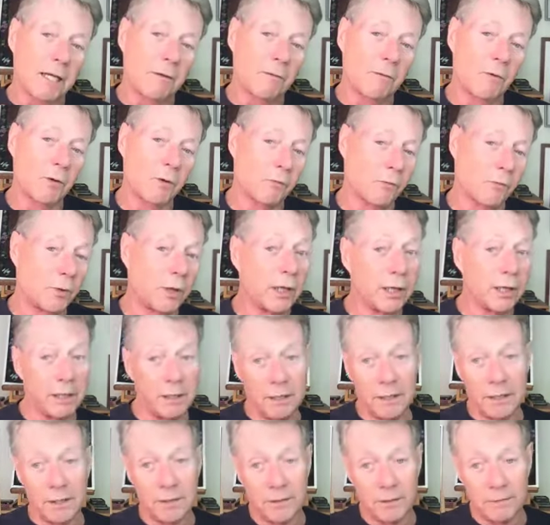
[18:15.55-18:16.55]
were
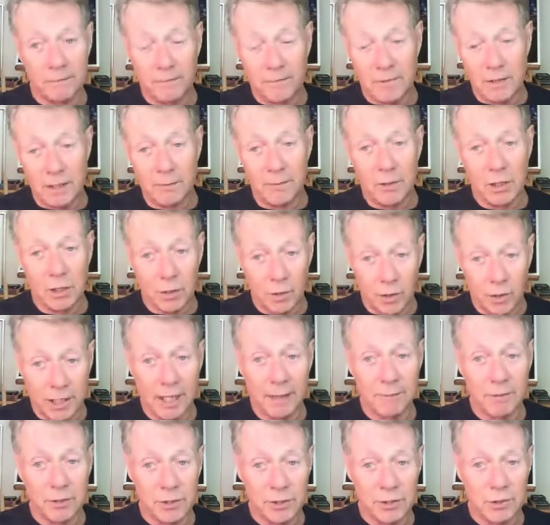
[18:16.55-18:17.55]
really into
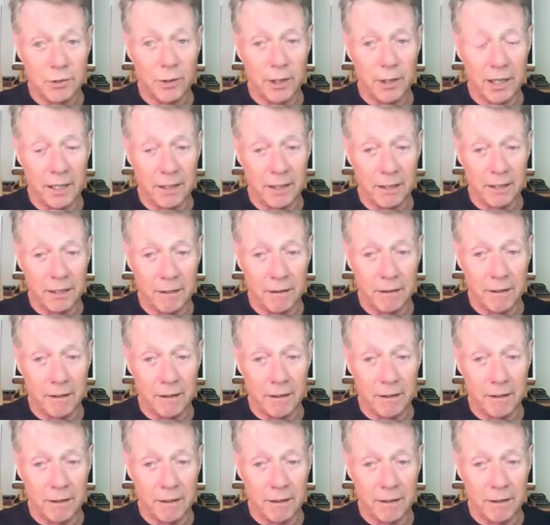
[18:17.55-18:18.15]
immunochemistry and